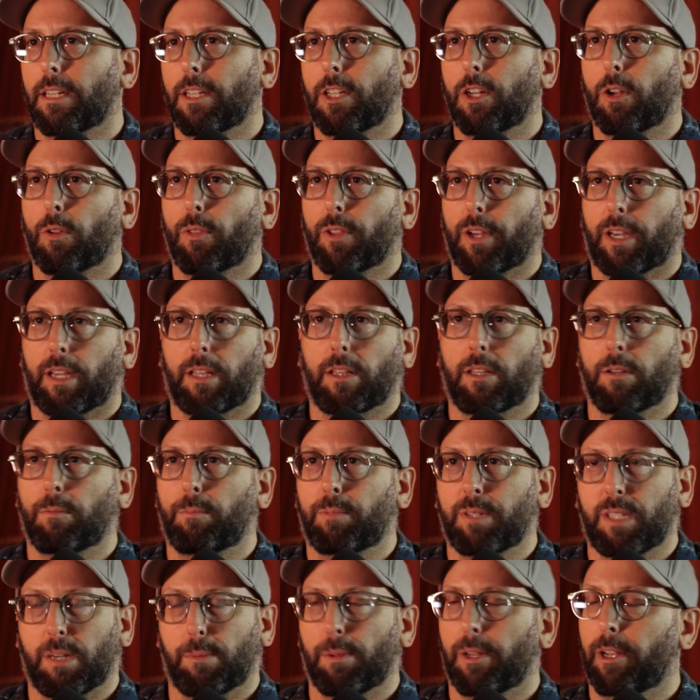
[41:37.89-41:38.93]
the
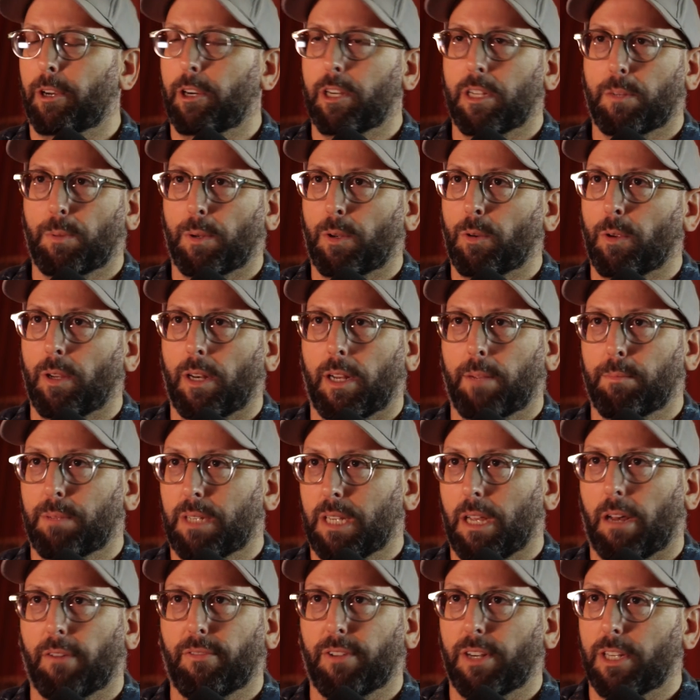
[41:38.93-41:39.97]
similarities between
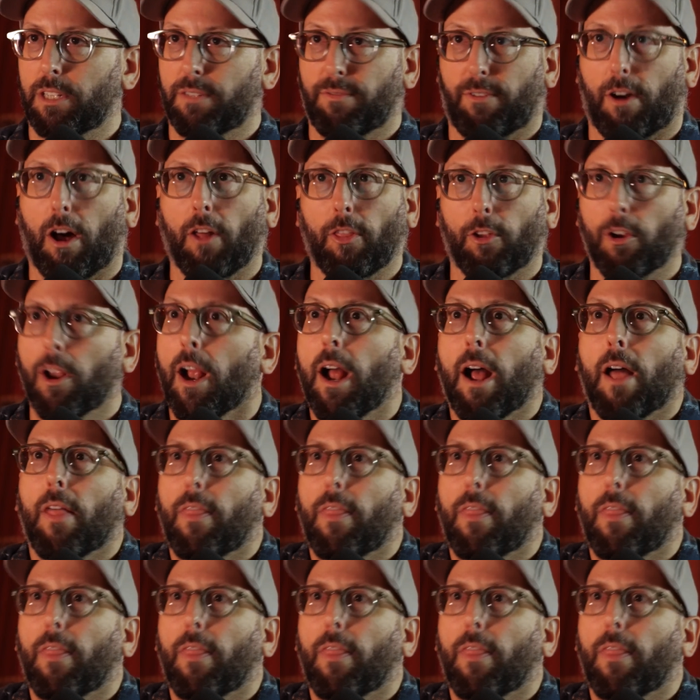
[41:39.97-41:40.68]
himself and his father,